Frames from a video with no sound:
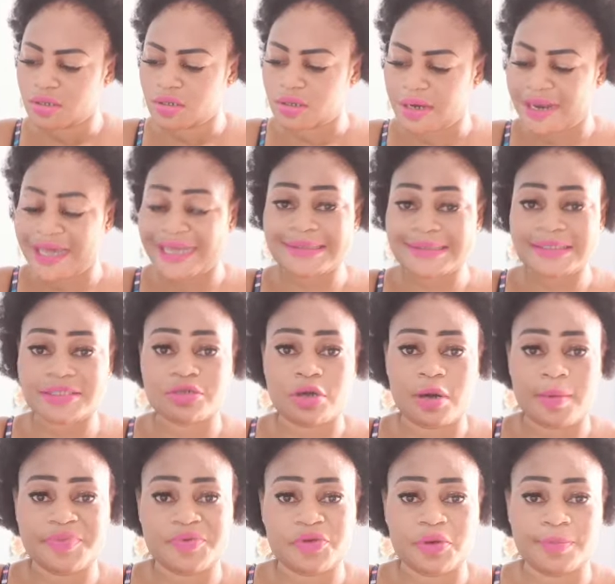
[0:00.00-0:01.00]
lighten
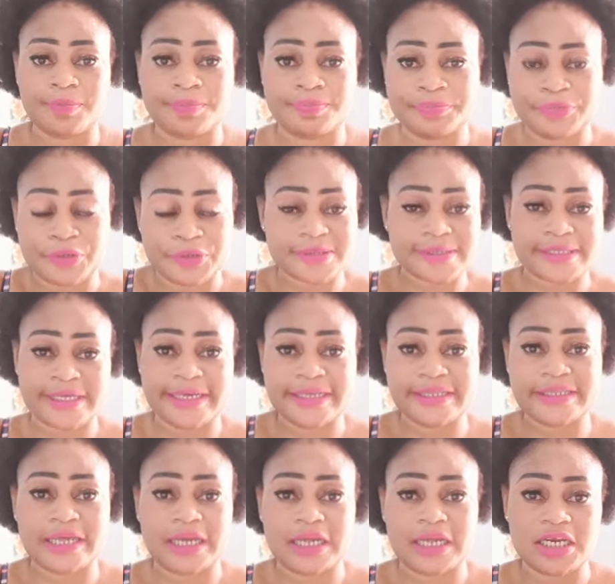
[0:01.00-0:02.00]
up your
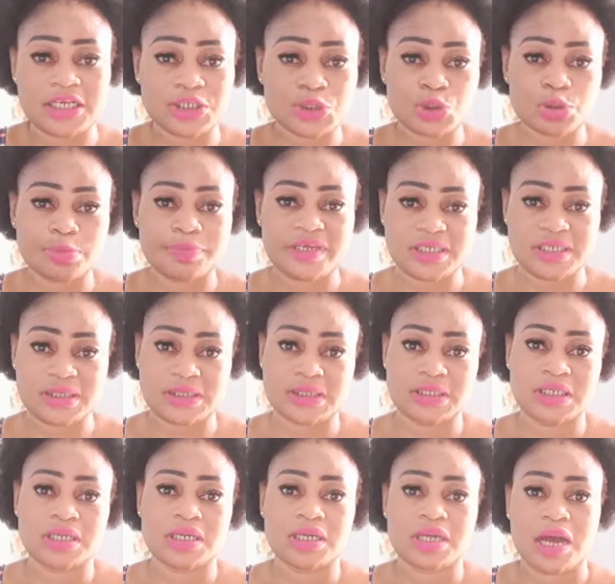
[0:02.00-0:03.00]
skin a little
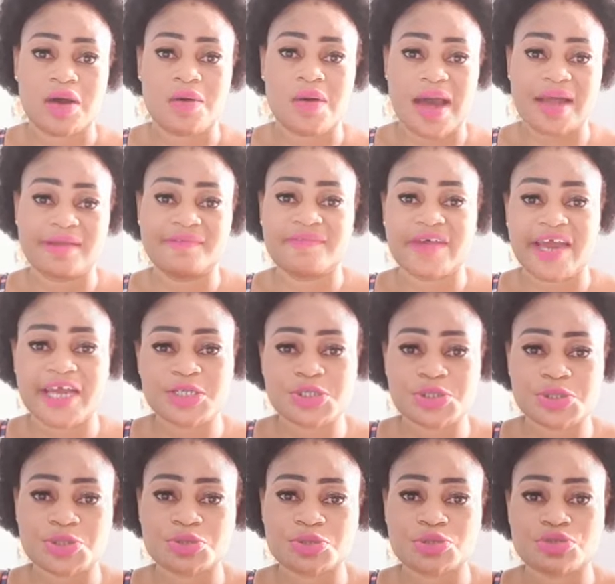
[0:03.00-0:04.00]
bit, I'll
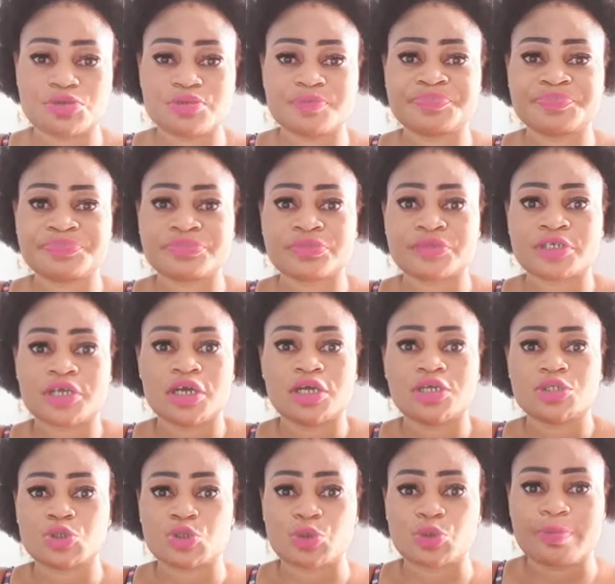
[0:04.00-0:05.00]
advise you
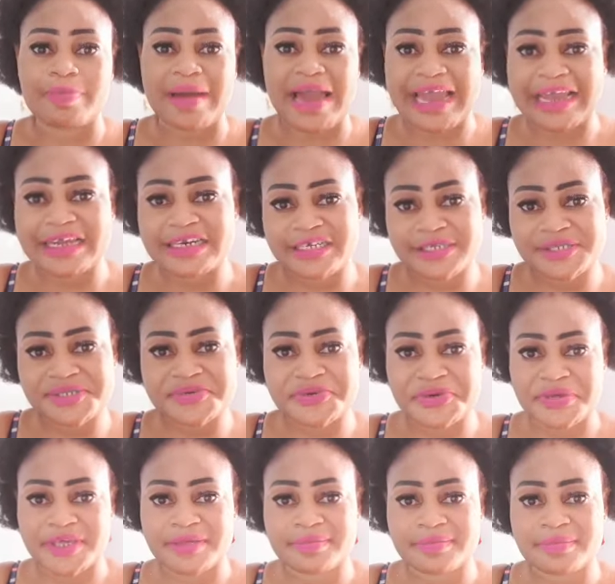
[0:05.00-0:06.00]
to buy this
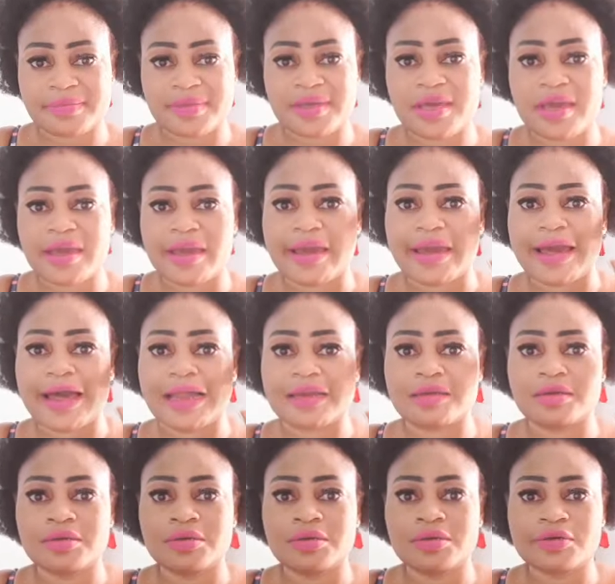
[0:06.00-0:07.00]
cream
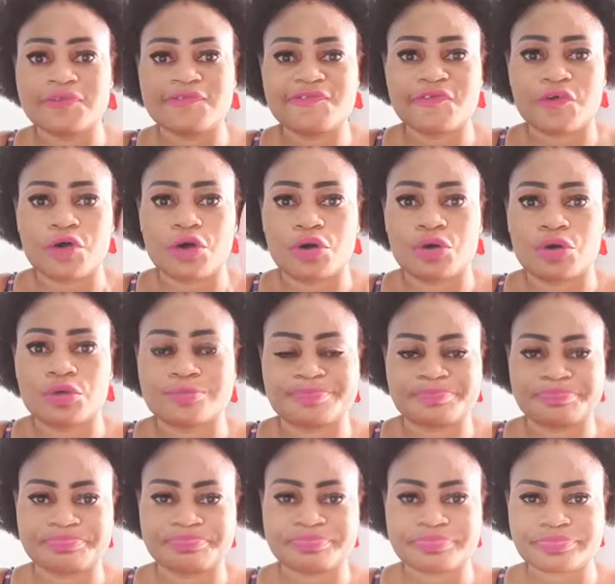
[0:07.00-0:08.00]
and look for
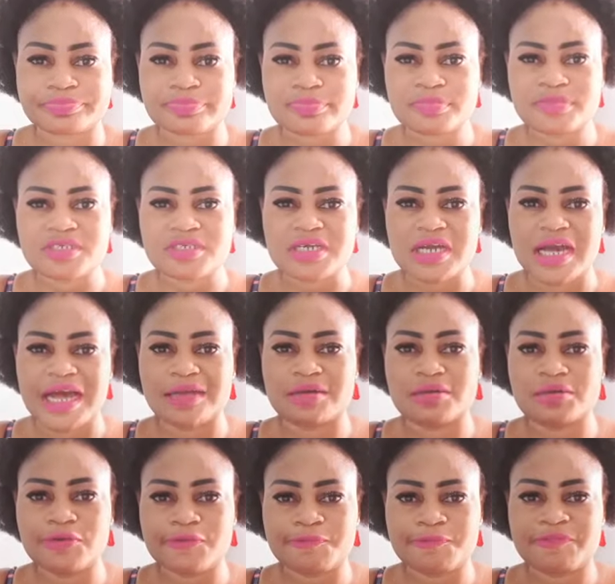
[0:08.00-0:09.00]

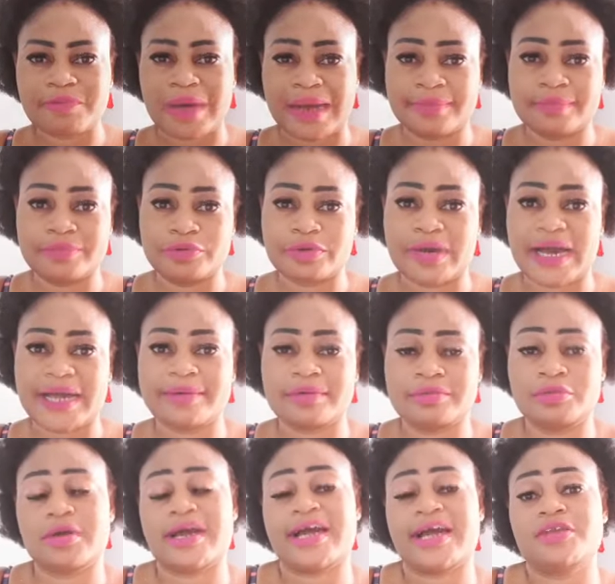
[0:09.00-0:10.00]
and you
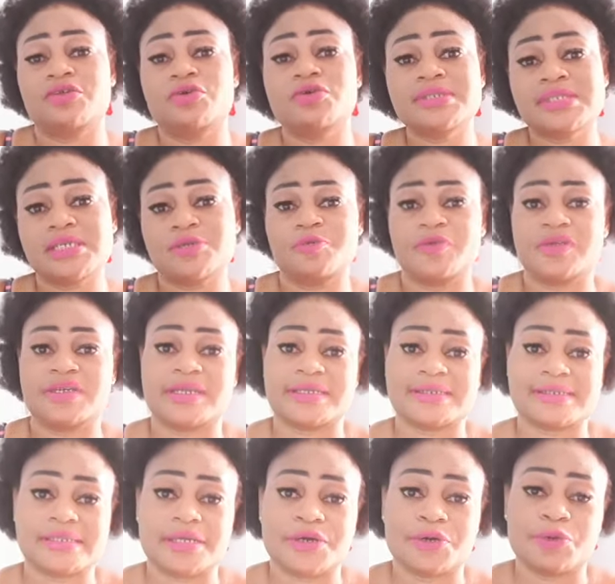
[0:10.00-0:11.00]
can use it with the
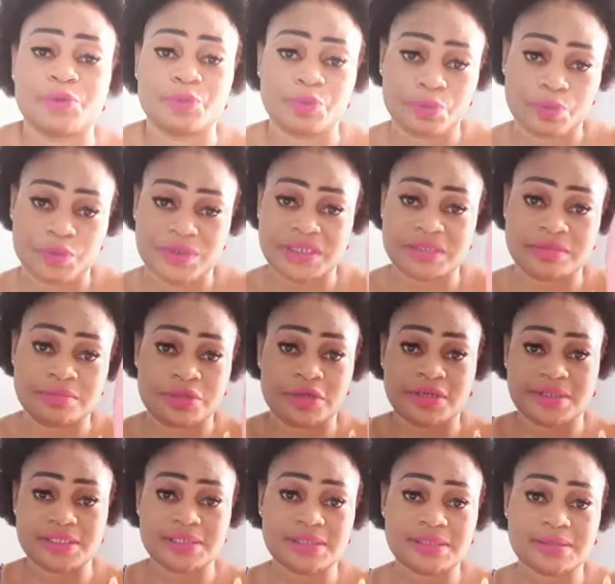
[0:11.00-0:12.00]
serum
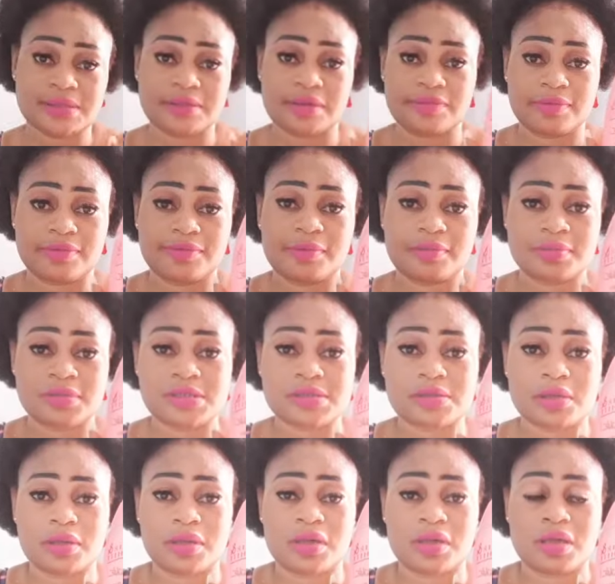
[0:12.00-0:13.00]
because this
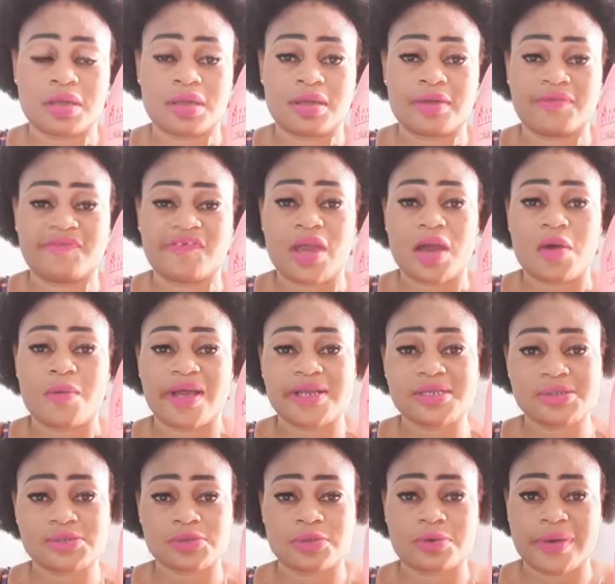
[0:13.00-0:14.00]
Fair and
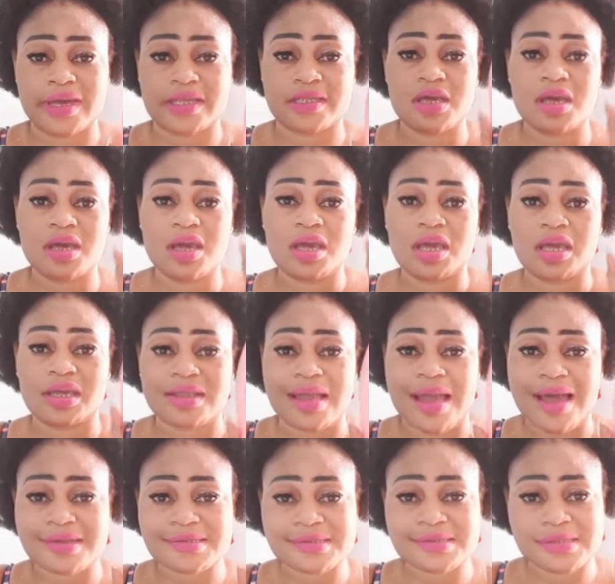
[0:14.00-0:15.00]
White So White, it
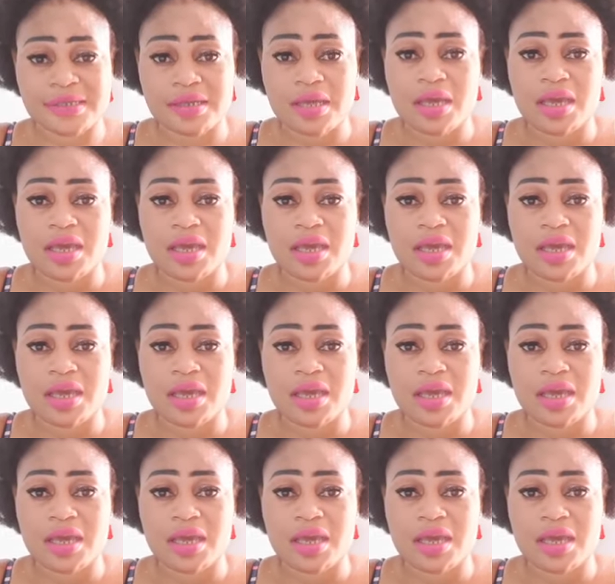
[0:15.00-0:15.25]
has